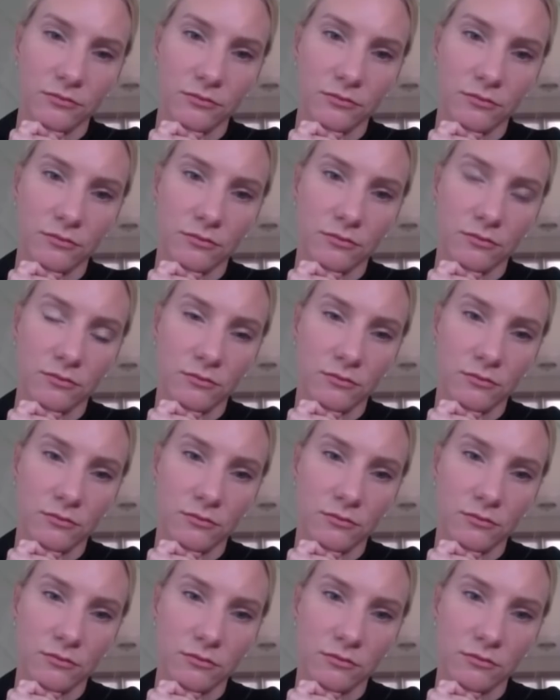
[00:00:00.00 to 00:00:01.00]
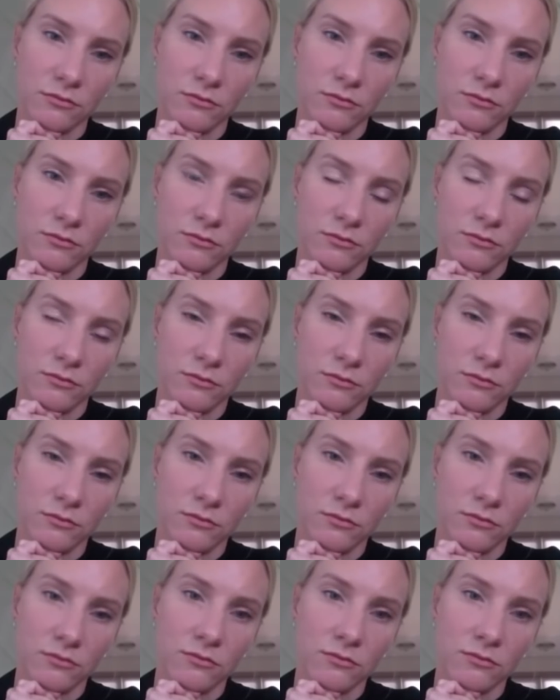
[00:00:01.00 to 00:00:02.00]

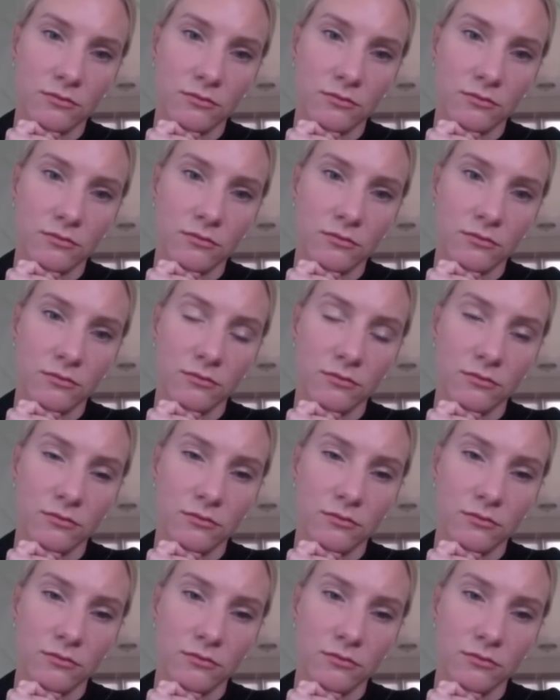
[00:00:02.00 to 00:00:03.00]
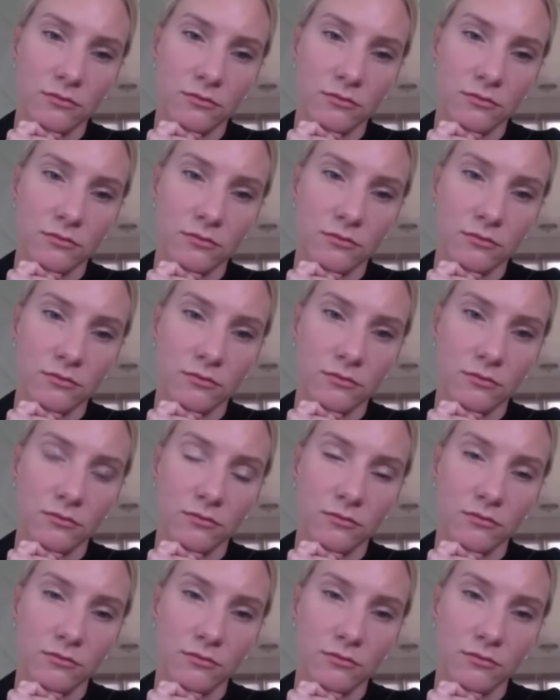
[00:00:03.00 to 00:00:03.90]
No words are spoken by the person on screen.